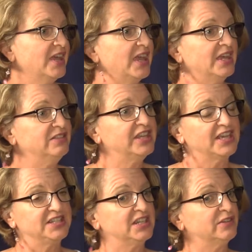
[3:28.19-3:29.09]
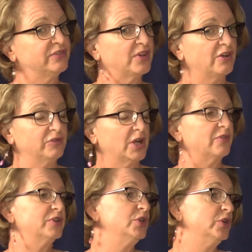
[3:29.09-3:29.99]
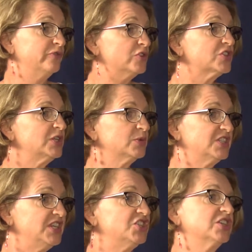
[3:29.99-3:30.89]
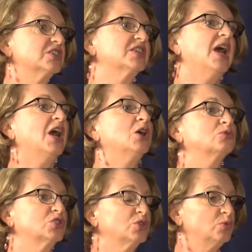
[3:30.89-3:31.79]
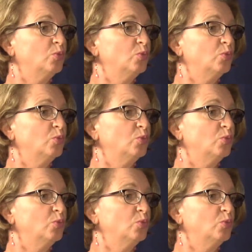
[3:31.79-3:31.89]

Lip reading: And the idea of Recovery University was teaching us how to